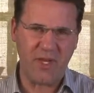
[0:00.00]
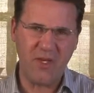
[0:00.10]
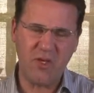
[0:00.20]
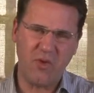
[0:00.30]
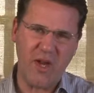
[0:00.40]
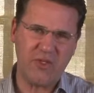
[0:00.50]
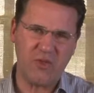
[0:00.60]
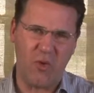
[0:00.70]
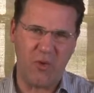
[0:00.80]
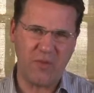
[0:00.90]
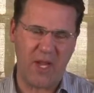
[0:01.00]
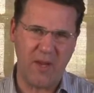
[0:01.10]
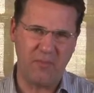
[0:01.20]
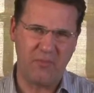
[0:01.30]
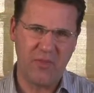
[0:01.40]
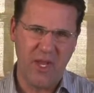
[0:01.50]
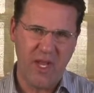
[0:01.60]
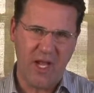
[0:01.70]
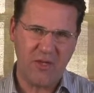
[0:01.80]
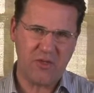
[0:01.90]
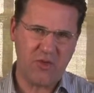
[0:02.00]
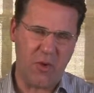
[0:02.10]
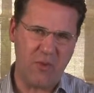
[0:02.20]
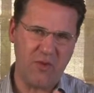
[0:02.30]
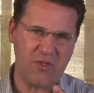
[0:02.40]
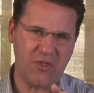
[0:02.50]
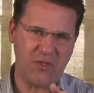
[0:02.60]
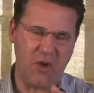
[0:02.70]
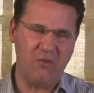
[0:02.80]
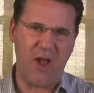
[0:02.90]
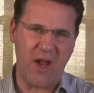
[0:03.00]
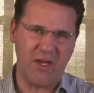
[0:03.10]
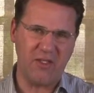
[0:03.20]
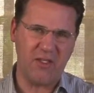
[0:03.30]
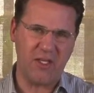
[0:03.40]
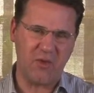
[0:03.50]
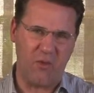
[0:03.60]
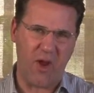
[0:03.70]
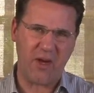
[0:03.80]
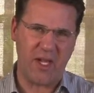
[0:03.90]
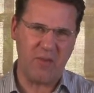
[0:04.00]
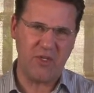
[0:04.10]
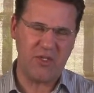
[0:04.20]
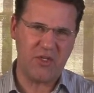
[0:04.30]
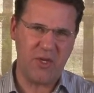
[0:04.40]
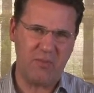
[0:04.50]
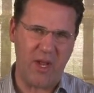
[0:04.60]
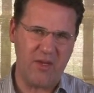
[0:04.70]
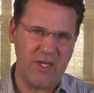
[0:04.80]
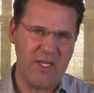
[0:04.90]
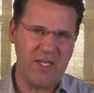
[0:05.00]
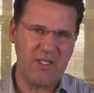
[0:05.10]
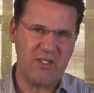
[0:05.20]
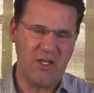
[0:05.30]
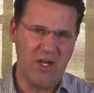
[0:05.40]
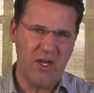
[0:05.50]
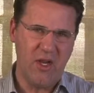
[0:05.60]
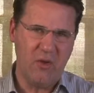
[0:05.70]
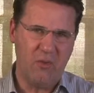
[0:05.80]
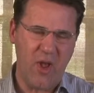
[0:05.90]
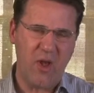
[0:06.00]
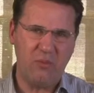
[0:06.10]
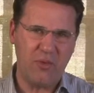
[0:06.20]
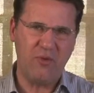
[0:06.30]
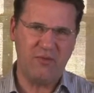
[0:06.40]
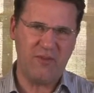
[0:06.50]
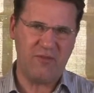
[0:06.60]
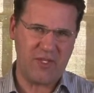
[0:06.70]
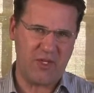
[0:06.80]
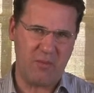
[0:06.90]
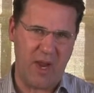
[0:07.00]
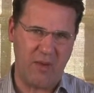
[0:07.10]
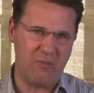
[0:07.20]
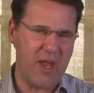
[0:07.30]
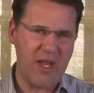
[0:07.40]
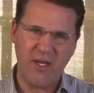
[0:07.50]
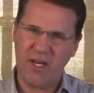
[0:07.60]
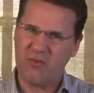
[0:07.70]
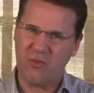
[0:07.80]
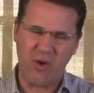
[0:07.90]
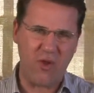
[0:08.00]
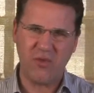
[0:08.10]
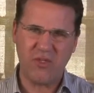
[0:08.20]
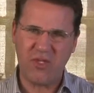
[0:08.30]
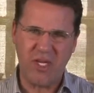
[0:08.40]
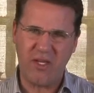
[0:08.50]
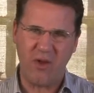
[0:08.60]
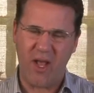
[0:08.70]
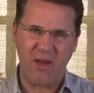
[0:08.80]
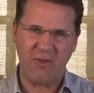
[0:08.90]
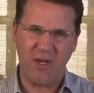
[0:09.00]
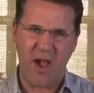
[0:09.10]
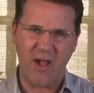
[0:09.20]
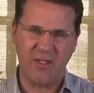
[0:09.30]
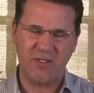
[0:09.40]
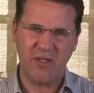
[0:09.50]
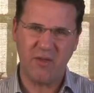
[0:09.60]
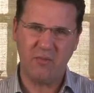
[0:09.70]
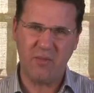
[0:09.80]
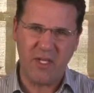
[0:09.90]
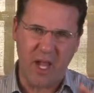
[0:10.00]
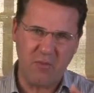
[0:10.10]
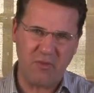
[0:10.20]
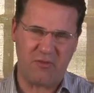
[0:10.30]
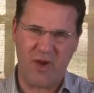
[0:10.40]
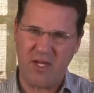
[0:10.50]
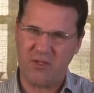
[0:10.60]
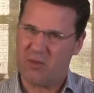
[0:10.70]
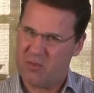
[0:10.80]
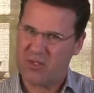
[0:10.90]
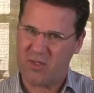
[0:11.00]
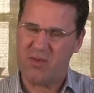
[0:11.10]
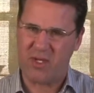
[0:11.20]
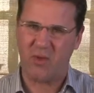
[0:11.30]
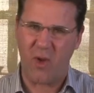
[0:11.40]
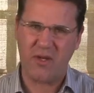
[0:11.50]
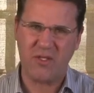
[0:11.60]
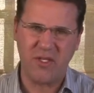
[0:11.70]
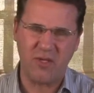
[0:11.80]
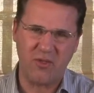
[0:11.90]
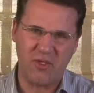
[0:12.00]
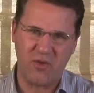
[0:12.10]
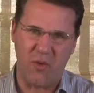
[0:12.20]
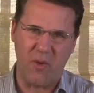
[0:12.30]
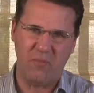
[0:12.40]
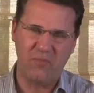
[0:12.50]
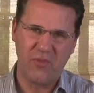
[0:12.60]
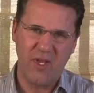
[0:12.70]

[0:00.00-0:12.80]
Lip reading: And a great storm came. And the storm was so violent that the water came in the ship. And these well-proven fishermen, men that were on the sea every night, became afraid. So it must have been quite a serious storm.